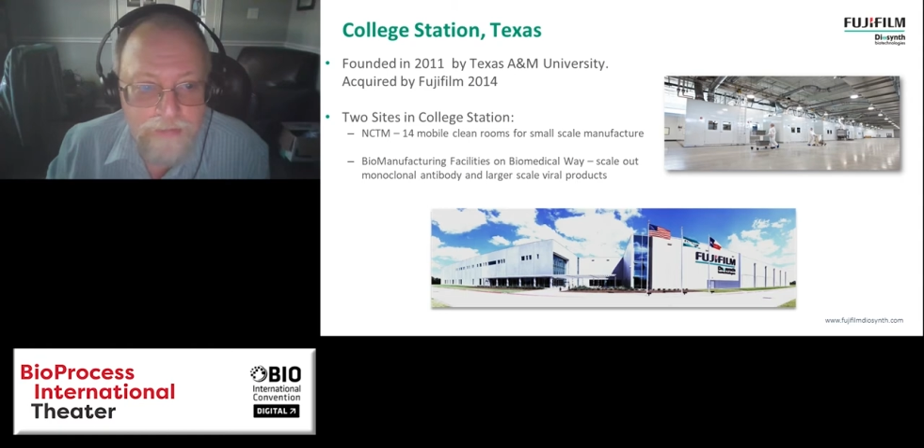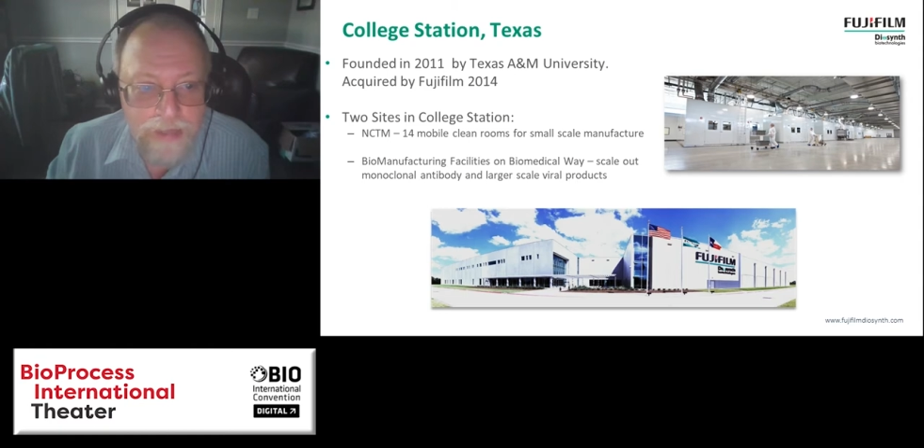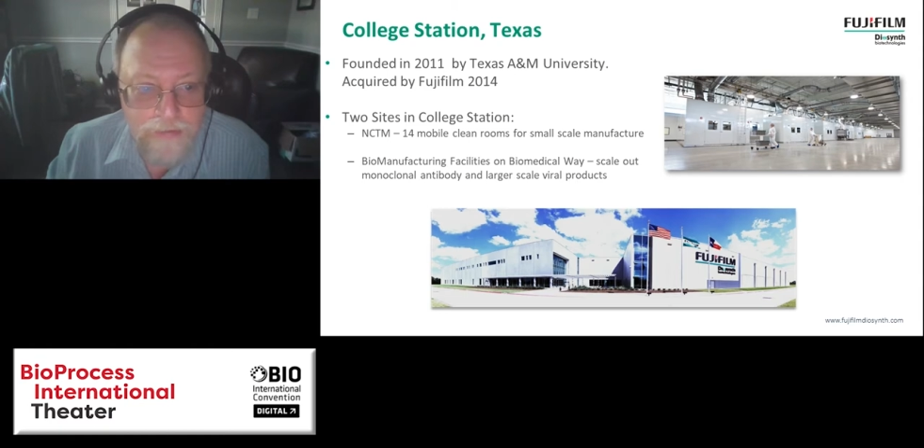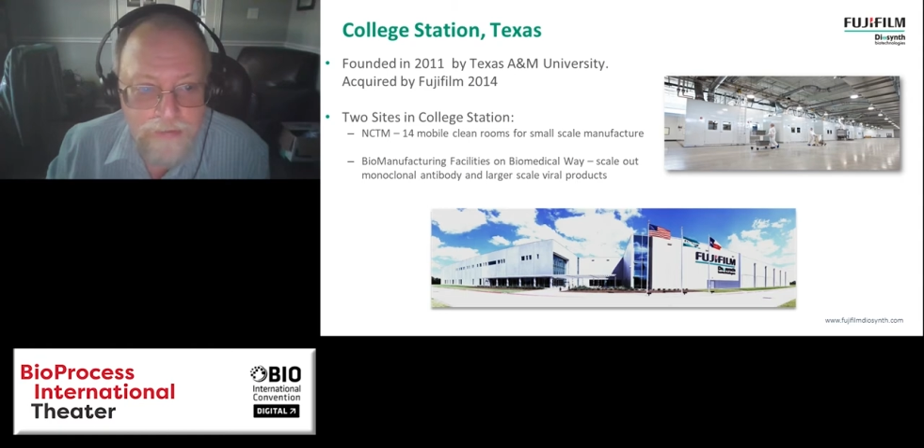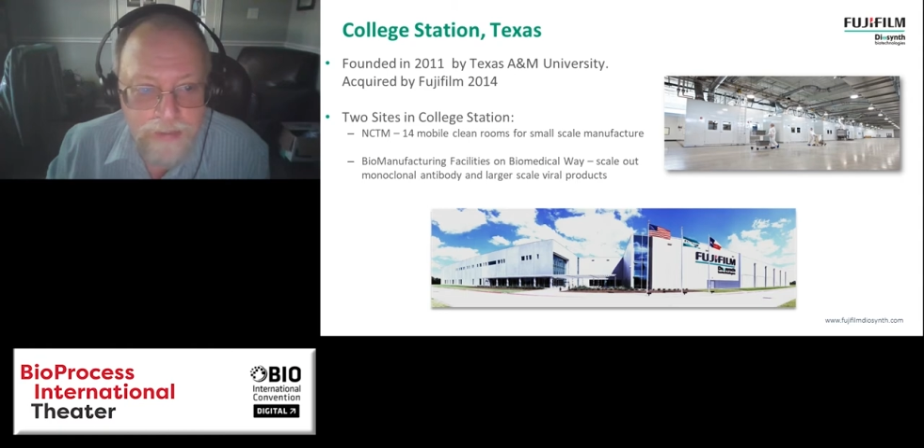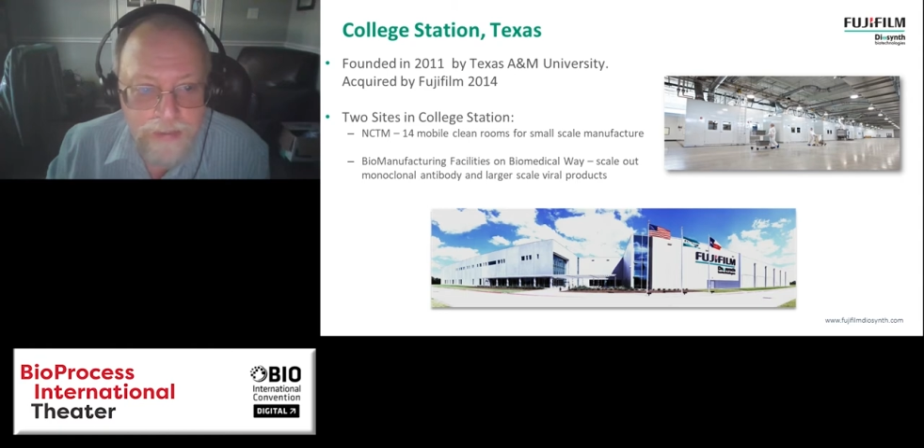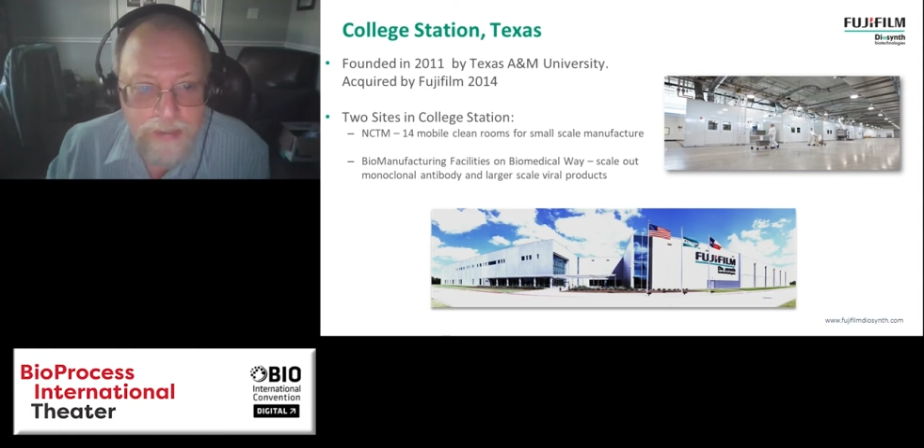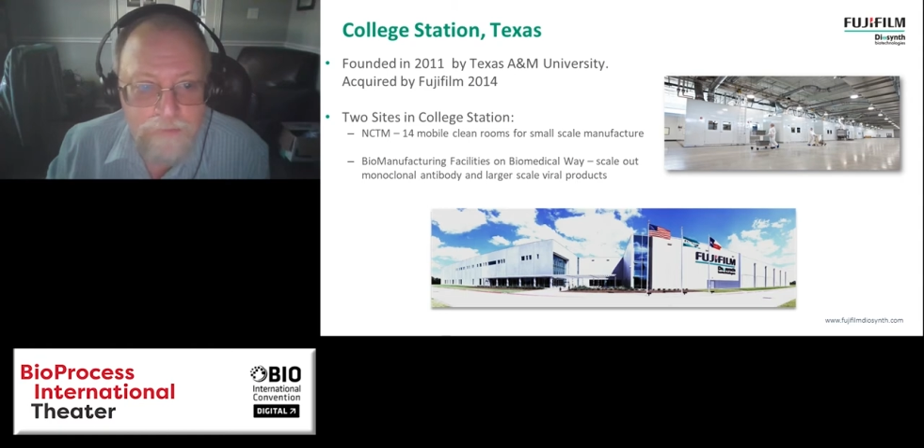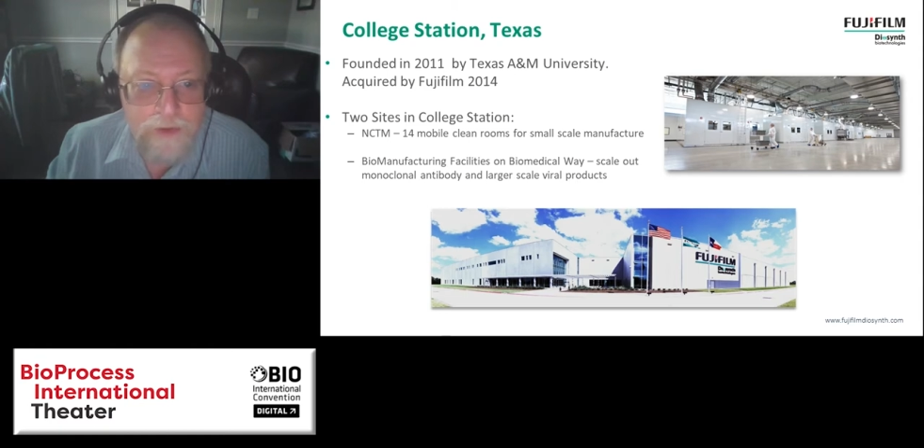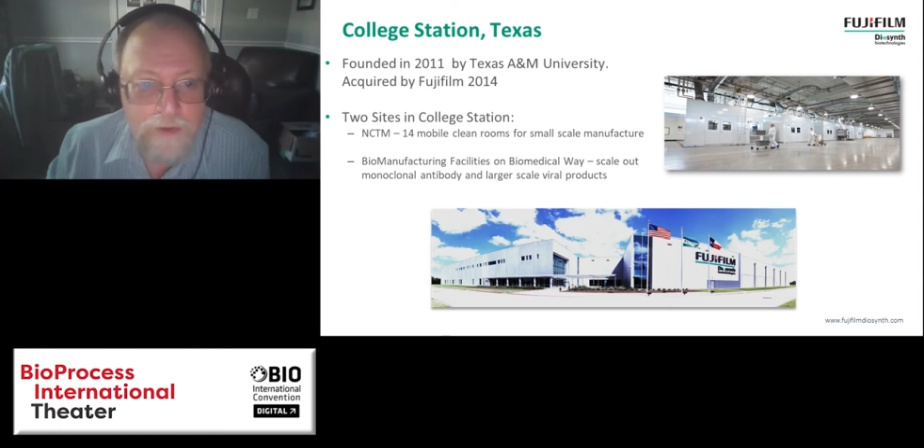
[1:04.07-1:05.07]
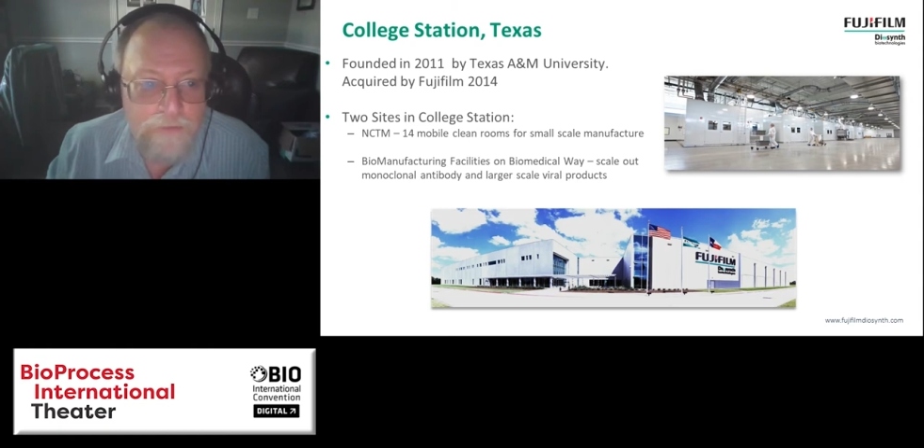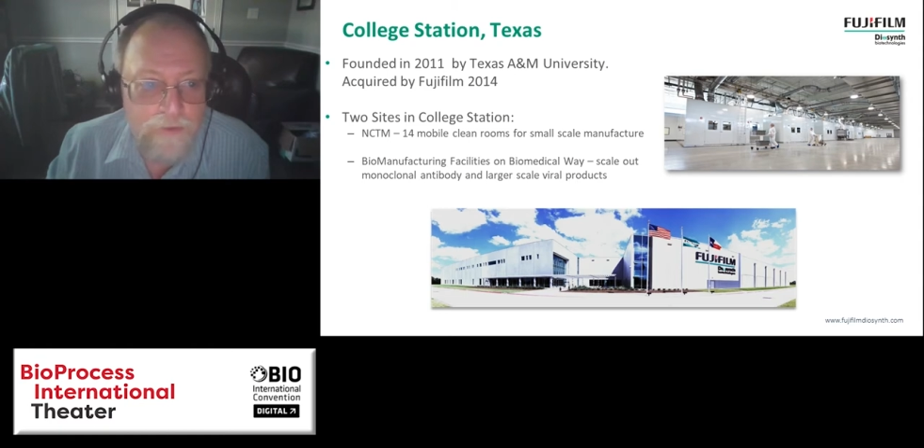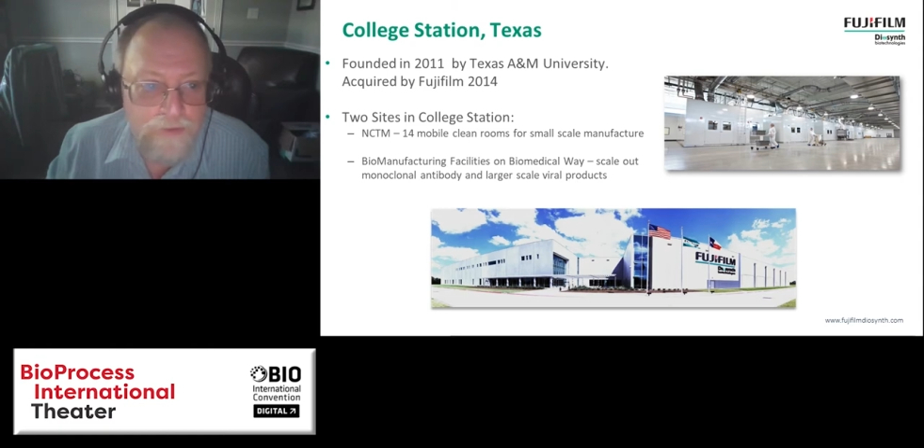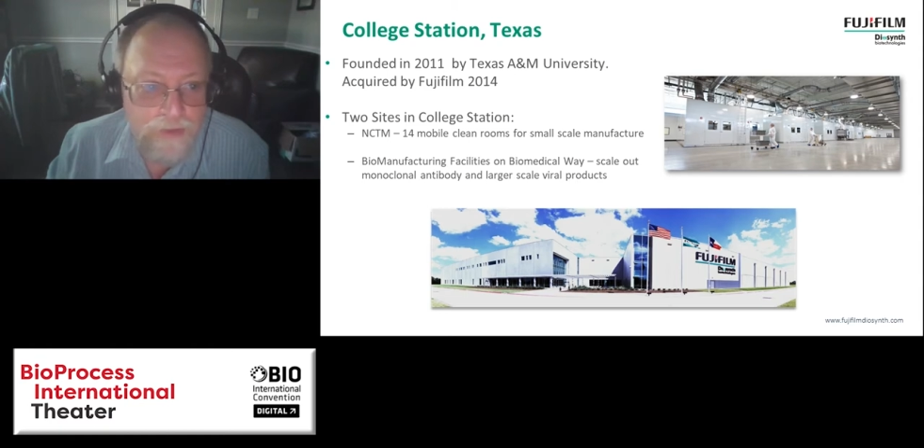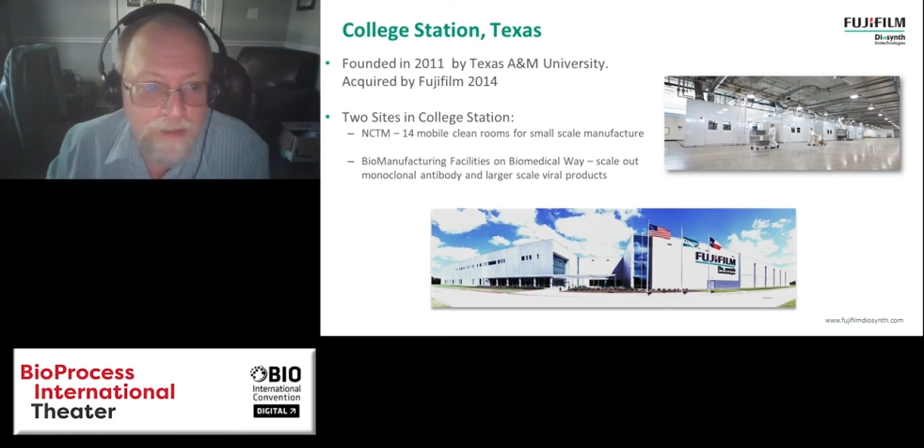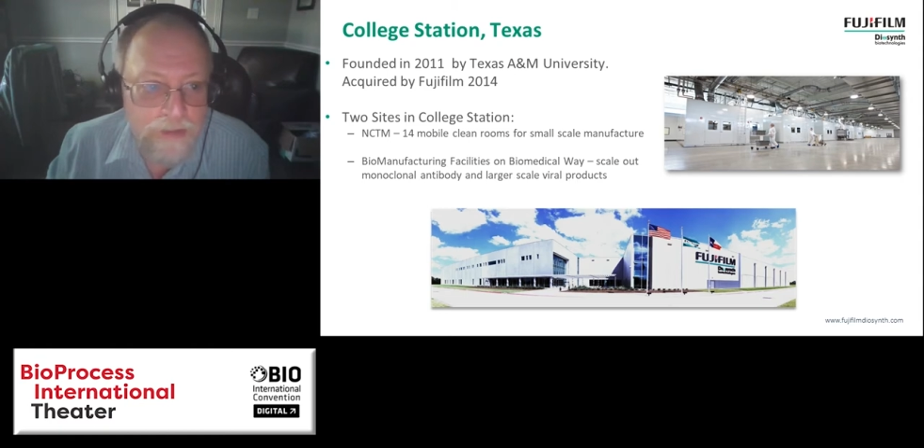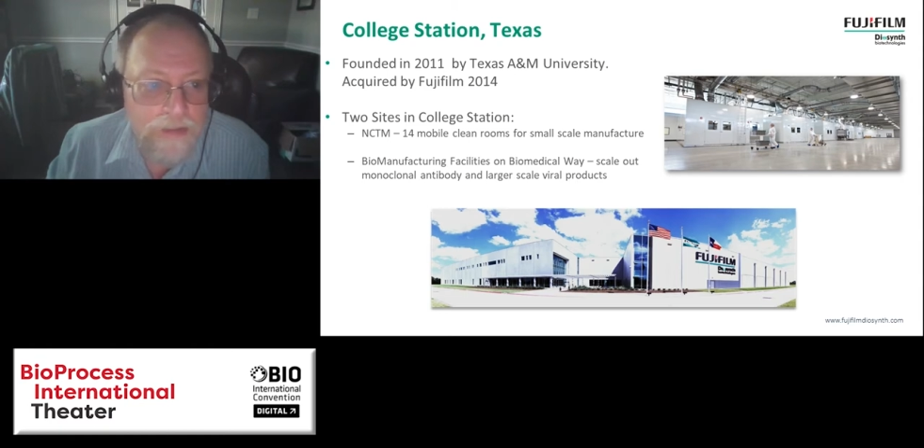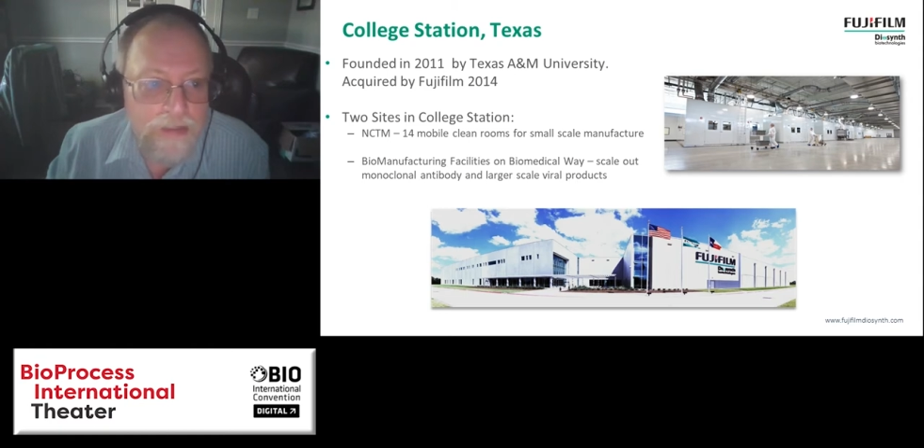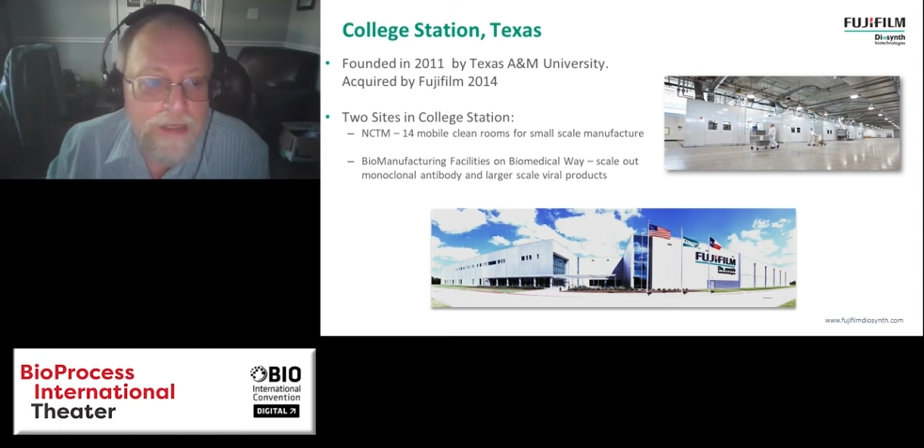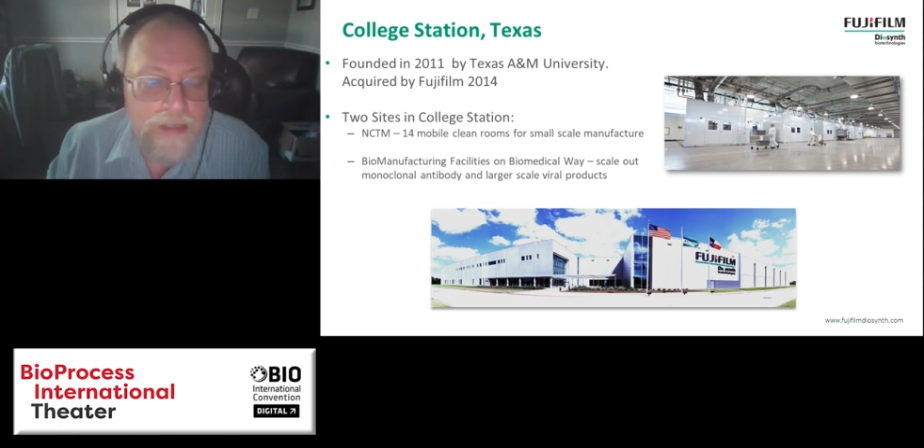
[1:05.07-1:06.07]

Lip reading: by Texas A&M University